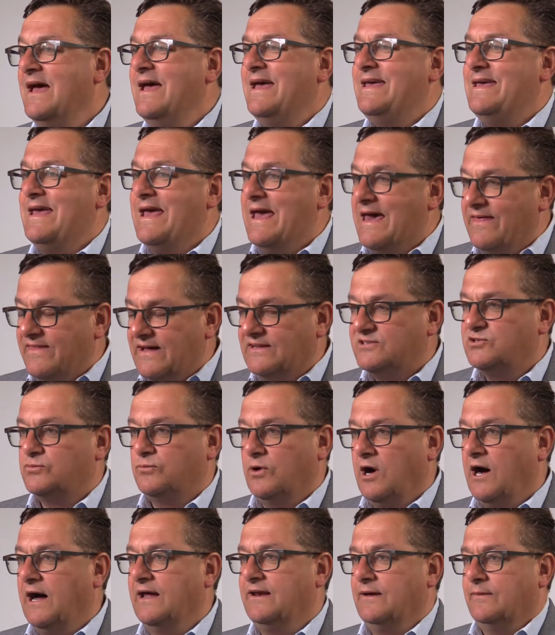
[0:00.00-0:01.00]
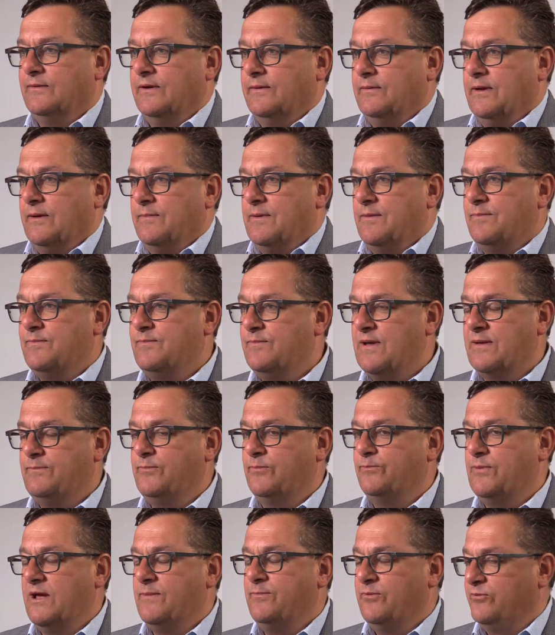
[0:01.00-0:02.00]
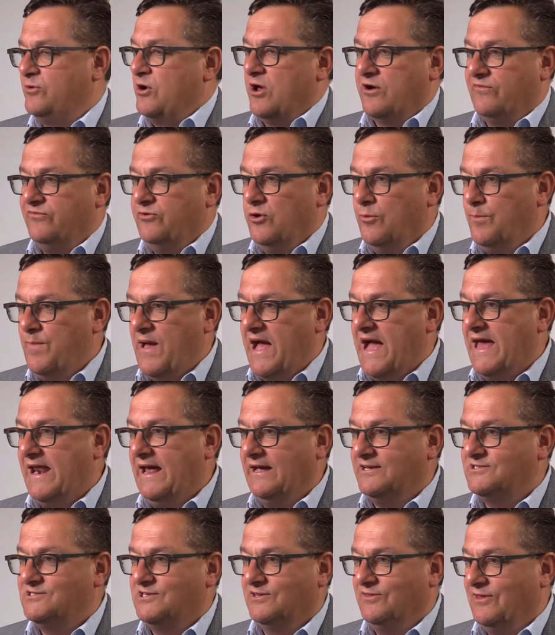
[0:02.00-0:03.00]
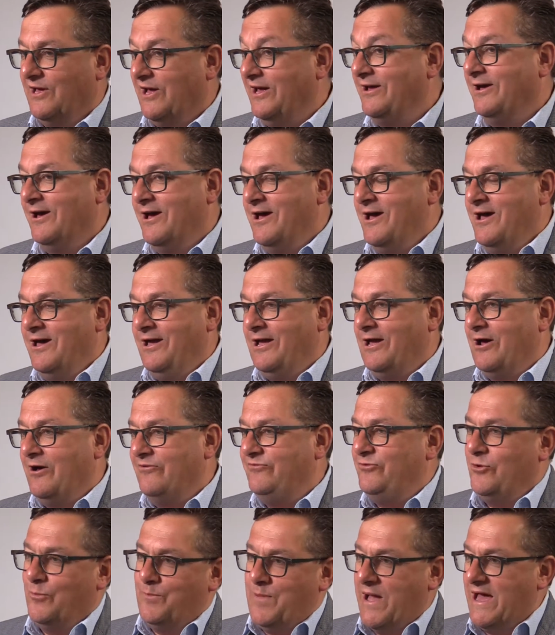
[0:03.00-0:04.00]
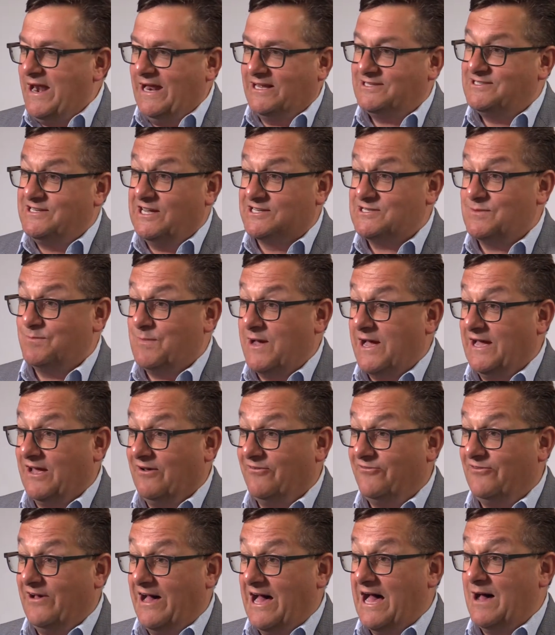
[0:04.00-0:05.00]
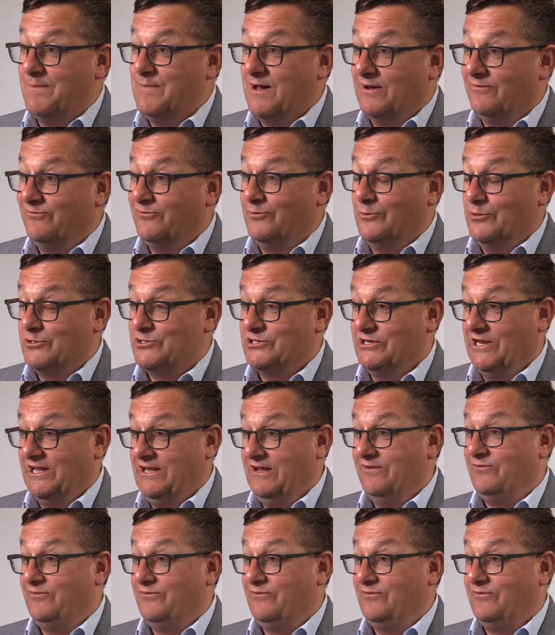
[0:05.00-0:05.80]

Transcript: Yeah, that's right. I mean, people got a few paddocks, and a few paddocks doesn't make a farm, unfortunately.